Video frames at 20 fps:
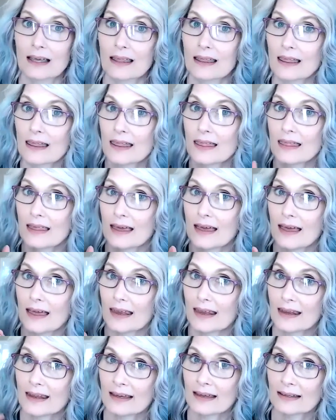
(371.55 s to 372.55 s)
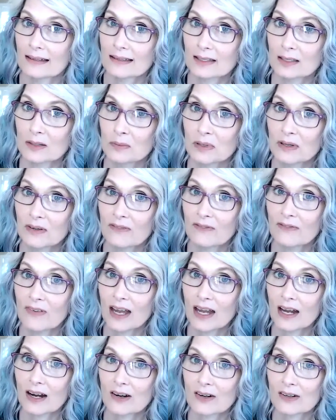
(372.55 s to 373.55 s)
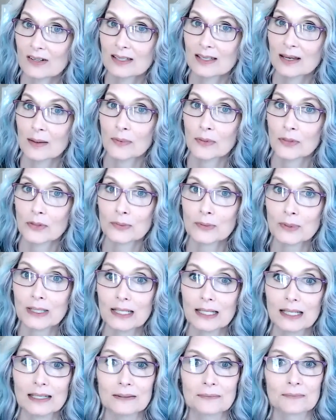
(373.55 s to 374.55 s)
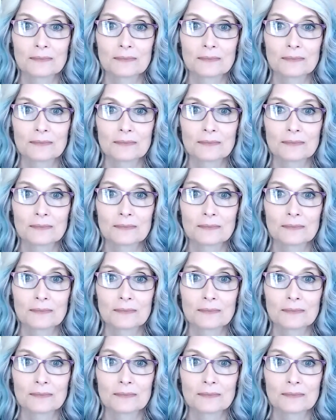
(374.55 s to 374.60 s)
Then, to be fair, step three,